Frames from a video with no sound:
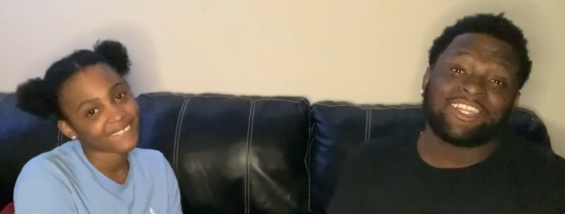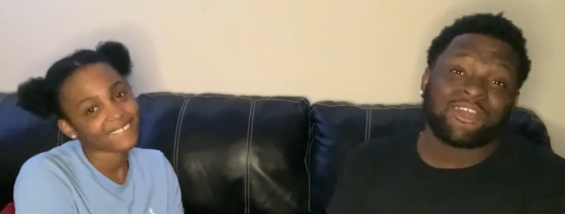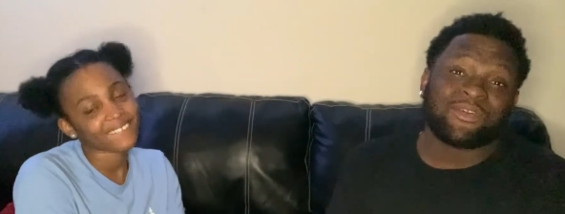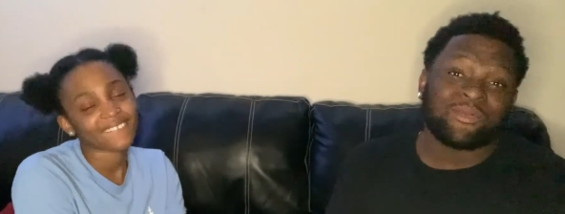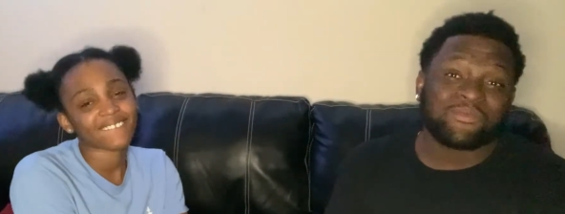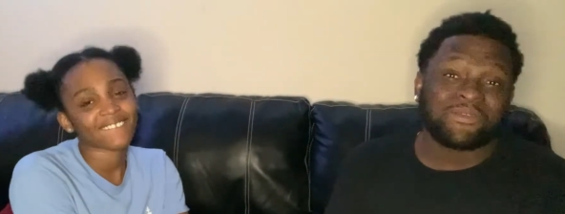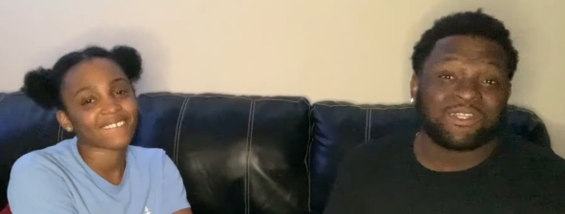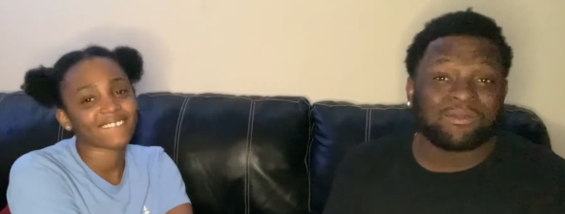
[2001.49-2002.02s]
Speaker 1: You
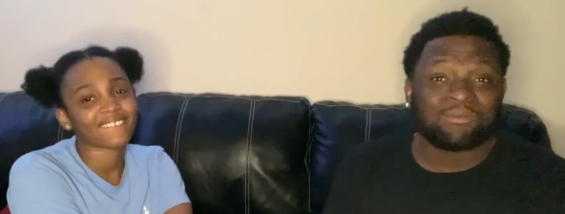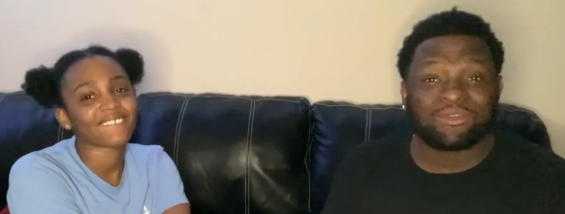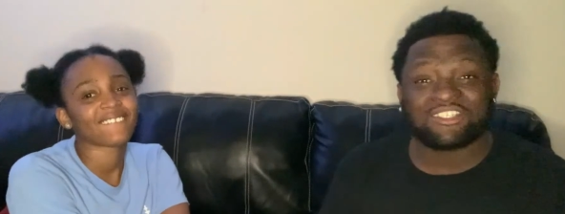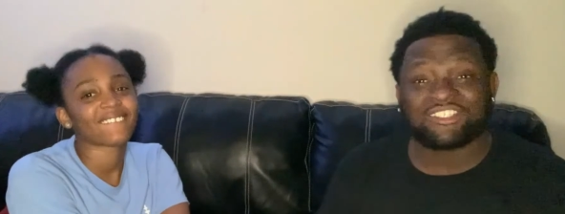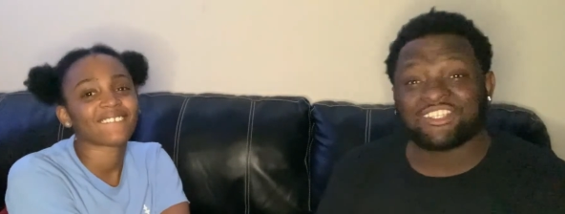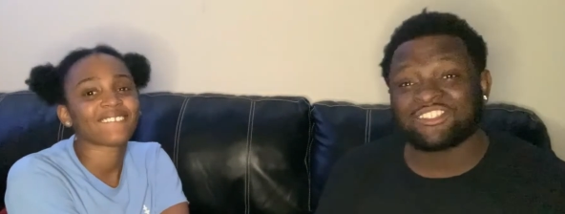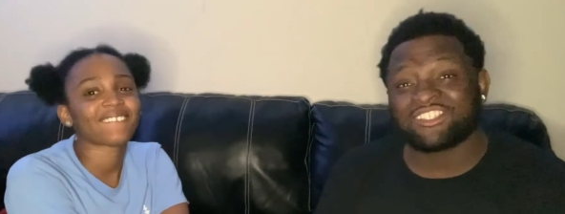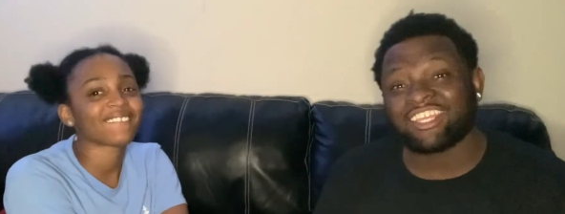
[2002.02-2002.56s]
know, we really
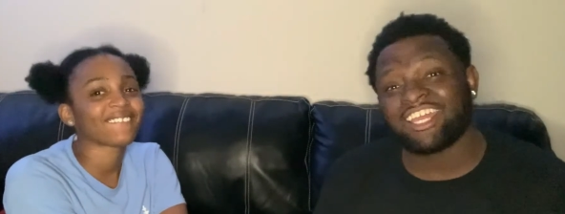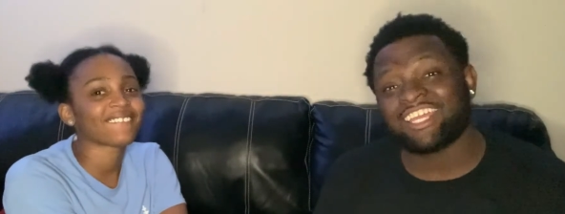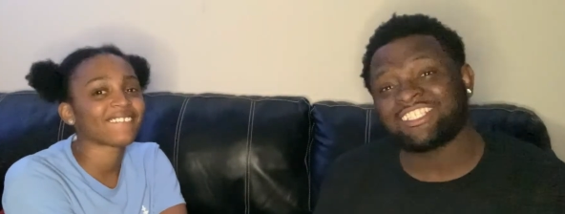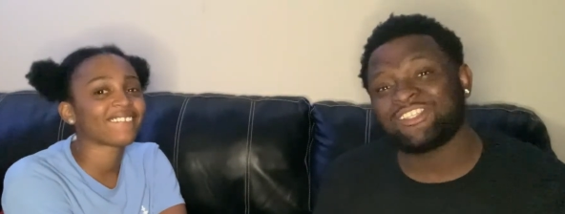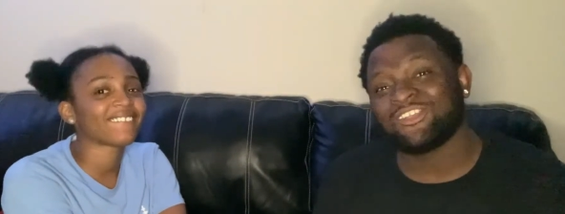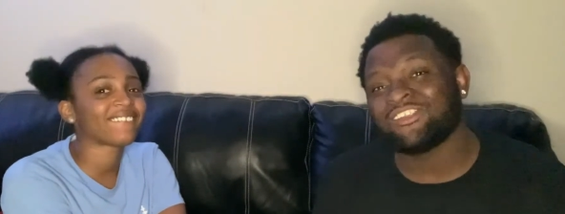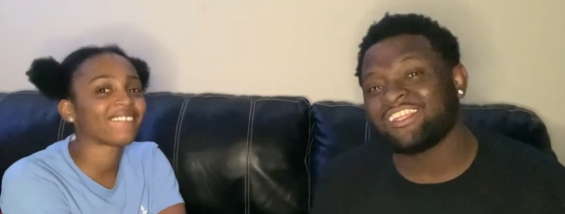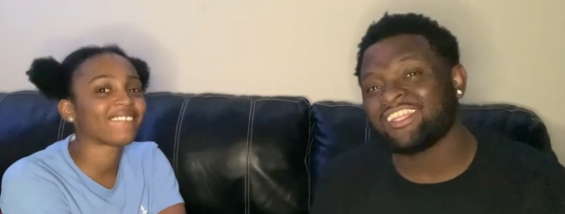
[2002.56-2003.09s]
appreciate you
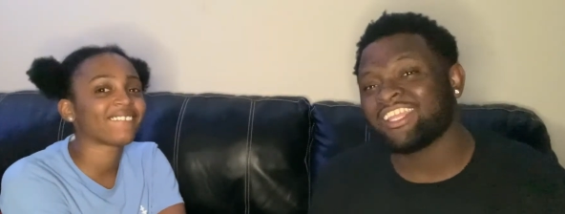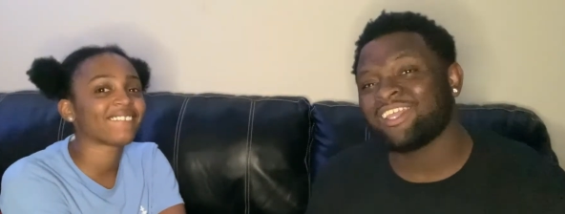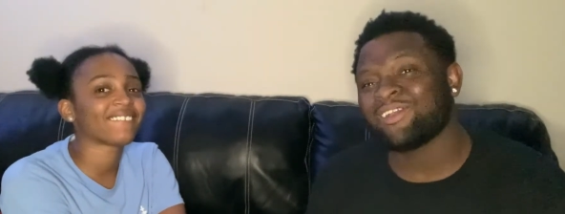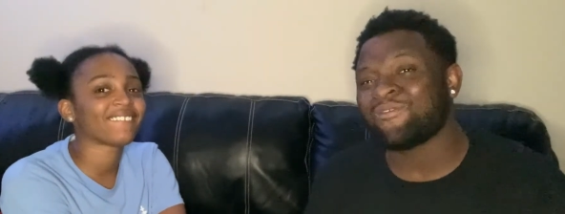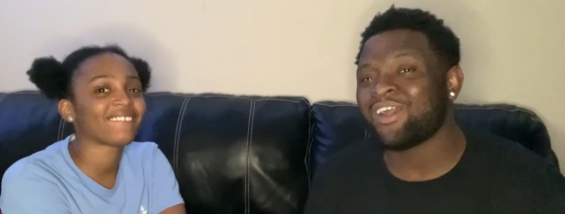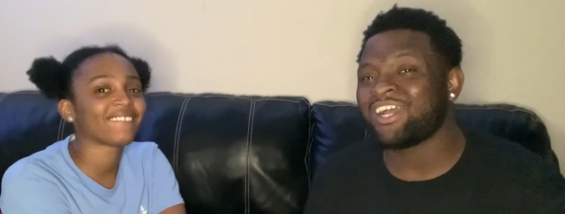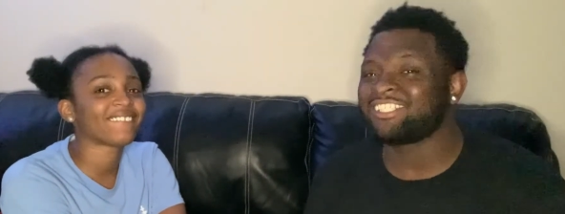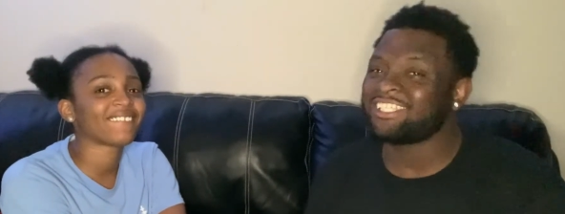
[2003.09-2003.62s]
guys tuning
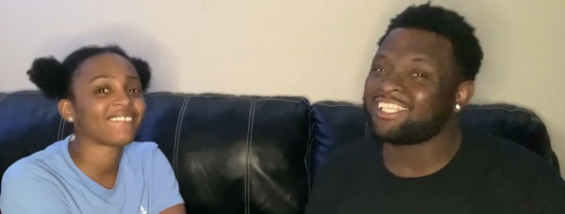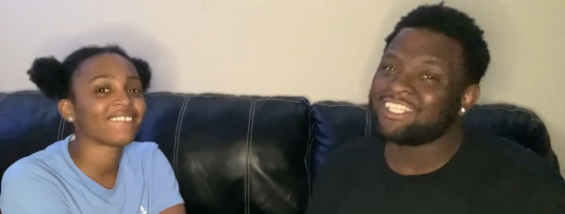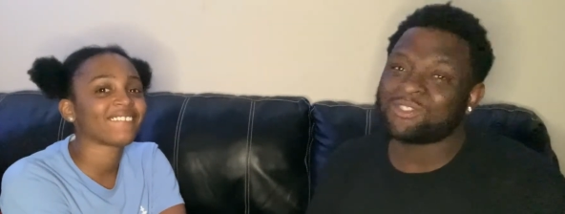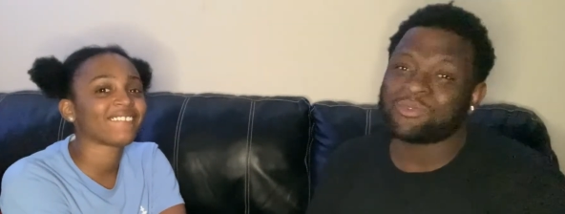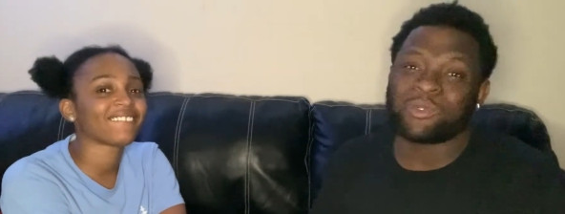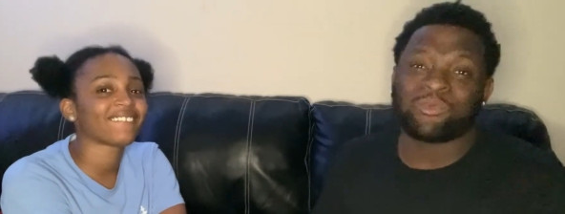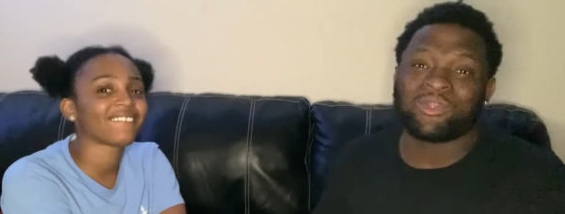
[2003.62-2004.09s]
in, watching us.